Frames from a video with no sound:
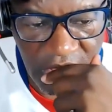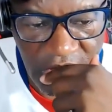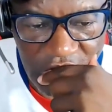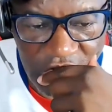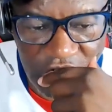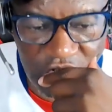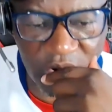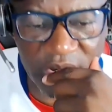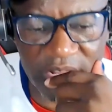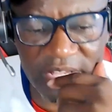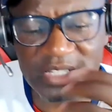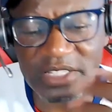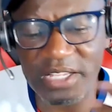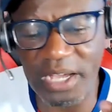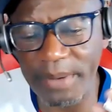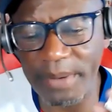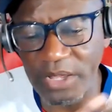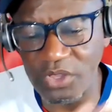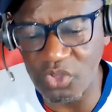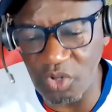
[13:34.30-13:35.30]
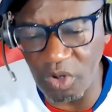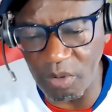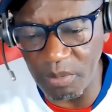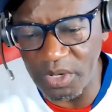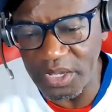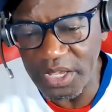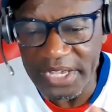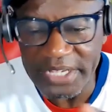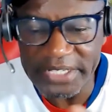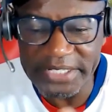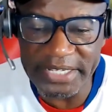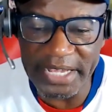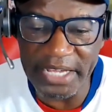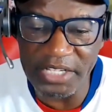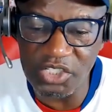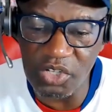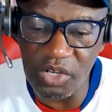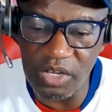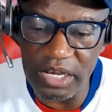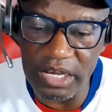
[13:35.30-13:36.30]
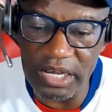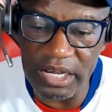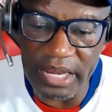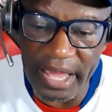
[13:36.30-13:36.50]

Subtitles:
During his time at Dortmund, Sancho